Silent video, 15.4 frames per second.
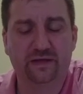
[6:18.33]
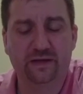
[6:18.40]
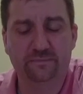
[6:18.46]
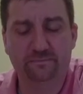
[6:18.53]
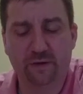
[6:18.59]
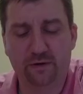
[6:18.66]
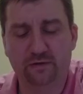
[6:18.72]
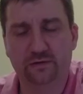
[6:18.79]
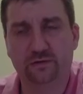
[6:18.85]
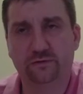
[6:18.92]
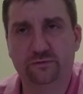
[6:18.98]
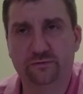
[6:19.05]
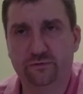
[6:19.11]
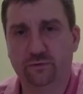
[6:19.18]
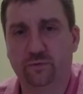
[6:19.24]
Martin
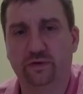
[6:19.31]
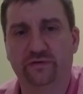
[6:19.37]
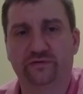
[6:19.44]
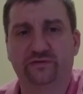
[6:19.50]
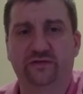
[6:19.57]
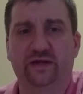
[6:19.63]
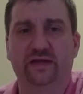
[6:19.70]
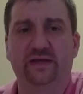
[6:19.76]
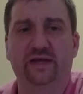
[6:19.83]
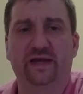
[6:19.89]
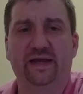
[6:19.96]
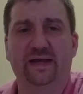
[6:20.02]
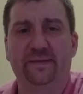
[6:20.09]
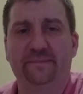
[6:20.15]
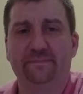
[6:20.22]
Luther once said,
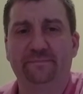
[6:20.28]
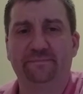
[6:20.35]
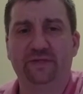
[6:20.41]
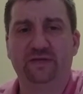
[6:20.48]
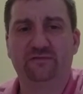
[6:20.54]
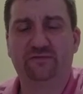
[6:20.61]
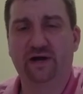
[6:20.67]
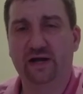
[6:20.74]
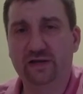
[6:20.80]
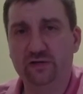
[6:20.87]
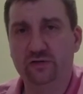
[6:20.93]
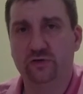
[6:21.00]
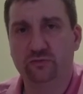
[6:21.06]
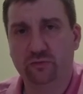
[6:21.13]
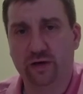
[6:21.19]
if I
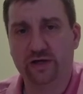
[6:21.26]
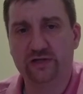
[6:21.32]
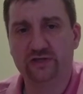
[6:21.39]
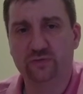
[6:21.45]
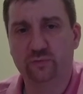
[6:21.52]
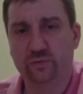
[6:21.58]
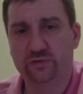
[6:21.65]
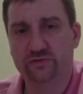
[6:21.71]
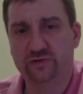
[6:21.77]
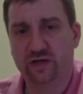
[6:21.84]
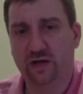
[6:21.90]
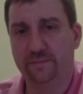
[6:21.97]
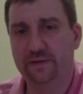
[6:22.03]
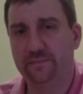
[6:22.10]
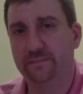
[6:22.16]
knew Christ was
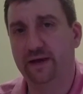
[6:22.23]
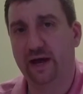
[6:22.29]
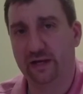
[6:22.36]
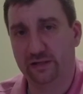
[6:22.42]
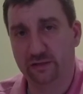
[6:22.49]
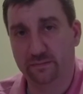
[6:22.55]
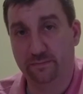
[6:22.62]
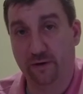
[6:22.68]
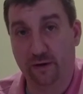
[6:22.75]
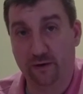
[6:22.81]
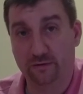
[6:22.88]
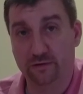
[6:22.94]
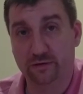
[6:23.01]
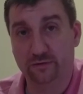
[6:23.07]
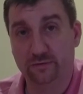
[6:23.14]
coming back
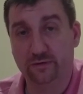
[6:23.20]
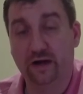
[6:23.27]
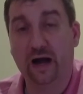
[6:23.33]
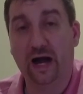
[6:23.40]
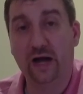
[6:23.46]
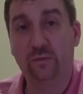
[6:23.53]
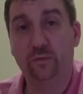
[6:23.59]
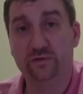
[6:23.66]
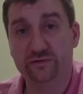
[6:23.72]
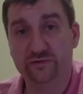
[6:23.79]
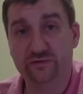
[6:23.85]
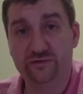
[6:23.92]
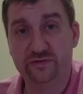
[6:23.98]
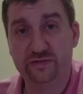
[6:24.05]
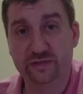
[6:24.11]
tomorrow, I would
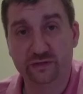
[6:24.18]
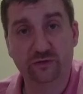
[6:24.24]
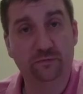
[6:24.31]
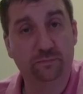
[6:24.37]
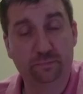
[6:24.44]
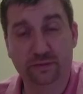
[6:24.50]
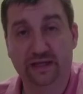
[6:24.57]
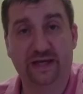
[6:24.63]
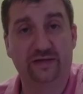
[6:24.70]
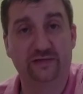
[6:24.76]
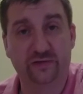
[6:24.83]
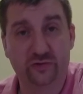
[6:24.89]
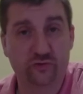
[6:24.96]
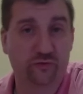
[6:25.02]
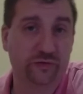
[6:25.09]
still plant
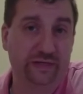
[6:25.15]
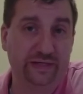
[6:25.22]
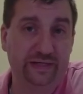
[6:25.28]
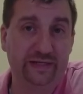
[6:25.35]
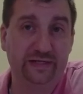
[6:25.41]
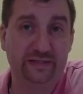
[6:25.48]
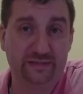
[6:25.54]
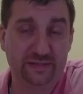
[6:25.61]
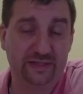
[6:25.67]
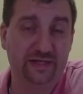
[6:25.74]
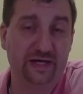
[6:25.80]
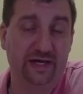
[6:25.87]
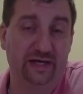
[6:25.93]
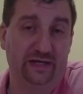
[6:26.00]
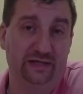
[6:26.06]
a tree
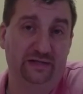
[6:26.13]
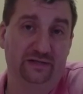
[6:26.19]
today.